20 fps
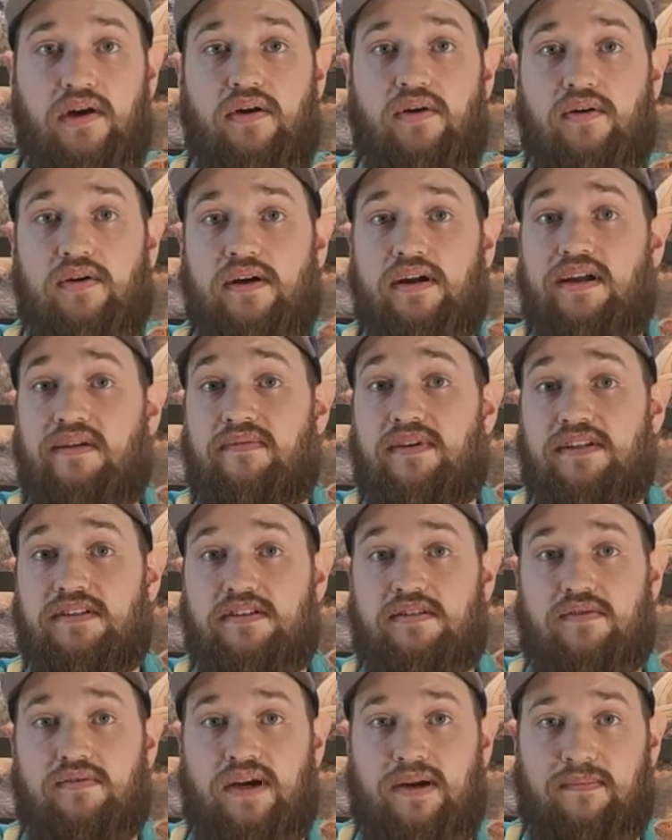or even
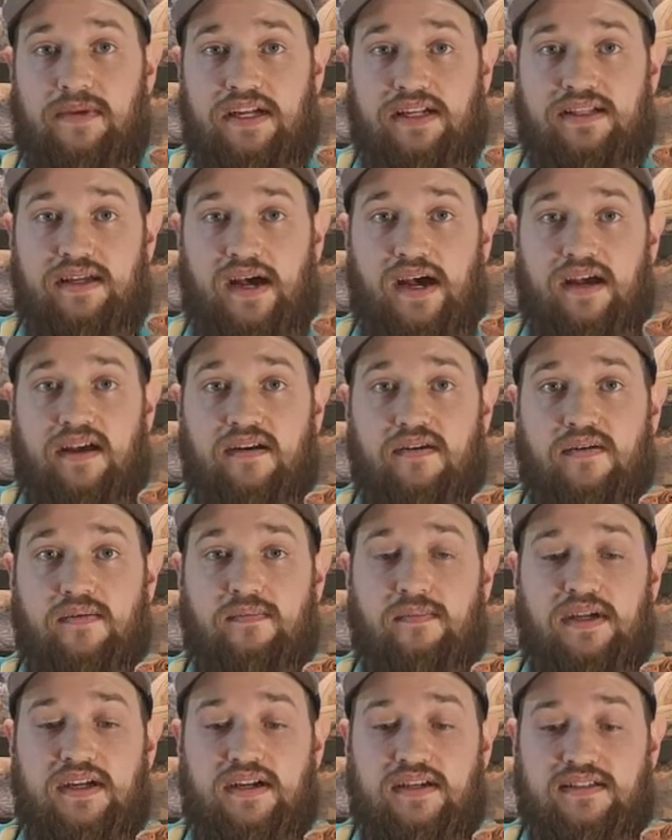ceramic tile,
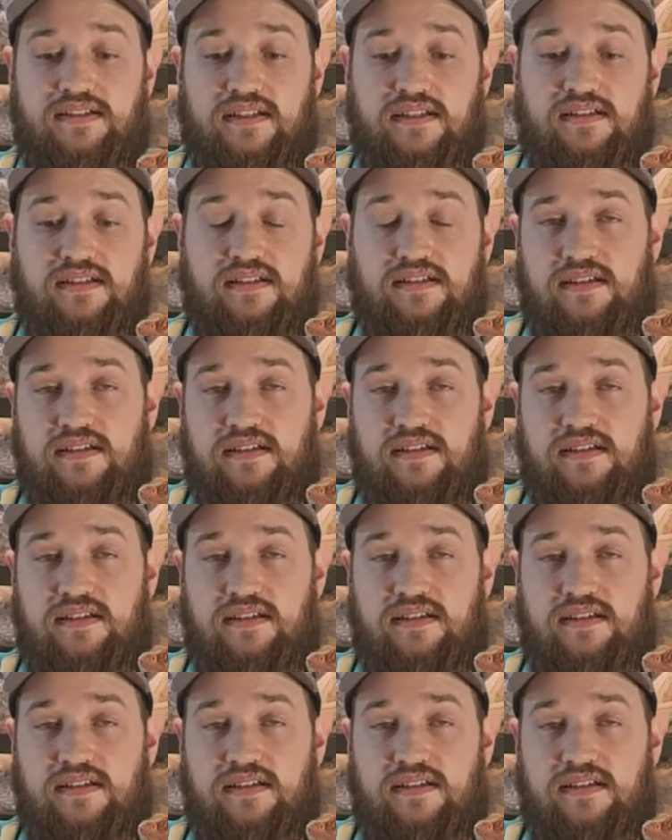because this